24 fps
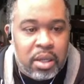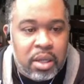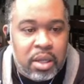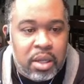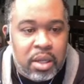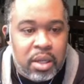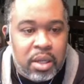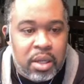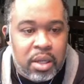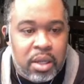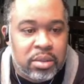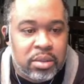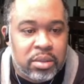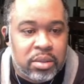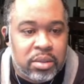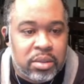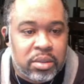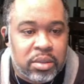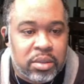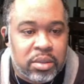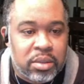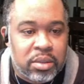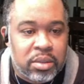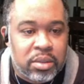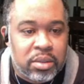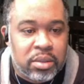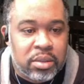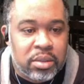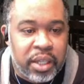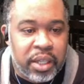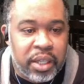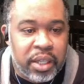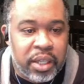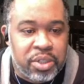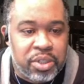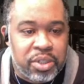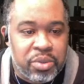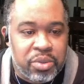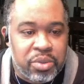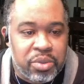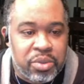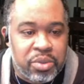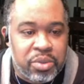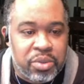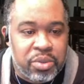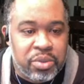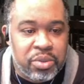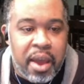Make sure that you
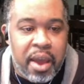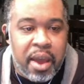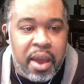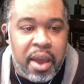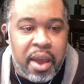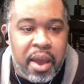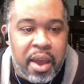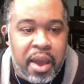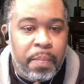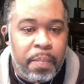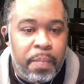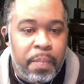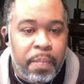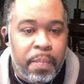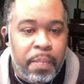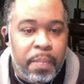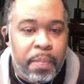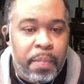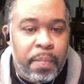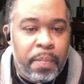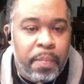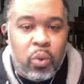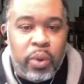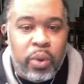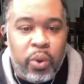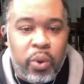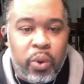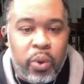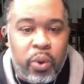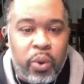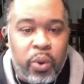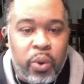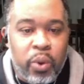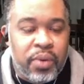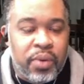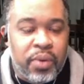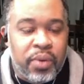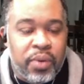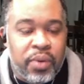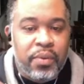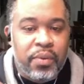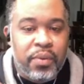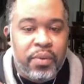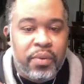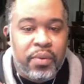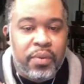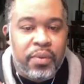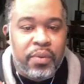share. We're waiting for
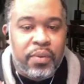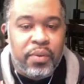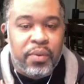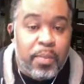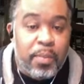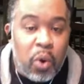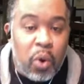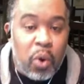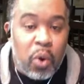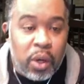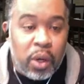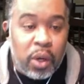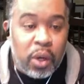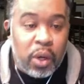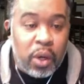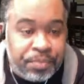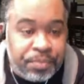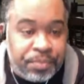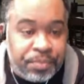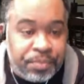others to come on.